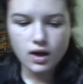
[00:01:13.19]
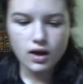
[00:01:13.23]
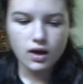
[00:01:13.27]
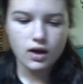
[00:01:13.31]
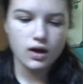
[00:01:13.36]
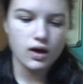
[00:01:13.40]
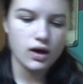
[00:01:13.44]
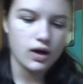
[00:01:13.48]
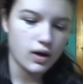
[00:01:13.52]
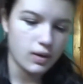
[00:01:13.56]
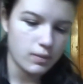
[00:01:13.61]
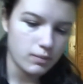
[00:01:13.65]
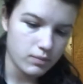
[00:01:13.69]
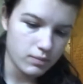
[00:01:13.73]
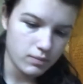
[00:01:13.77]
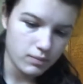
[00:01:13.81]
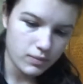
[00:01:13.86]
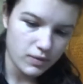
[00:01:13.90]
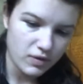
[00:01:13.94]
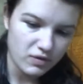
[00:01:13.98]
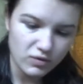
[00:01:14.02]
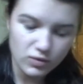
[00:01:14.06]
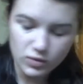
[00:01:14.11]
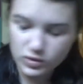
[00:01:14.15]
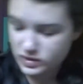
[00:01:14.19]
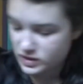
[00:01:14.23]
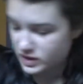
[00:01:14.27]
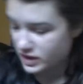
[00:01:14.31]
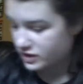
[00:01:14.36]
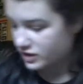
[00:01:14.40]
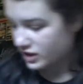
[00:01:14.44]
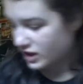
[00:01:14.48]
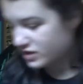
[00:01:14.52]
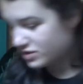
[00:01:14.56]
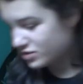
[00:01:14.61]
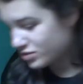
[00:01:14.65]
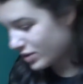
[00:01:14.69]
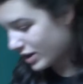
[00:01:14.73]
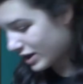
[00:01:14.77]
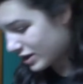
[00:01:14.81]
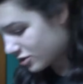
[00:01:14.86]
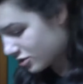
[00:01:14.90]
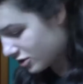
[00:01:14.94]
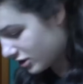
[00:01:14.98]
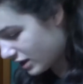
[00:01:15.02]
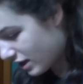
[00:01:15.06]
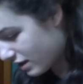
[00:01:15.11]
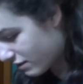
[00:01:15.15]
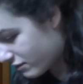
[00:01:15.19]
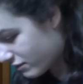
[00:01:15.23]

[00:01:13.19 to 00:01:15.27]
Of course, I do actually have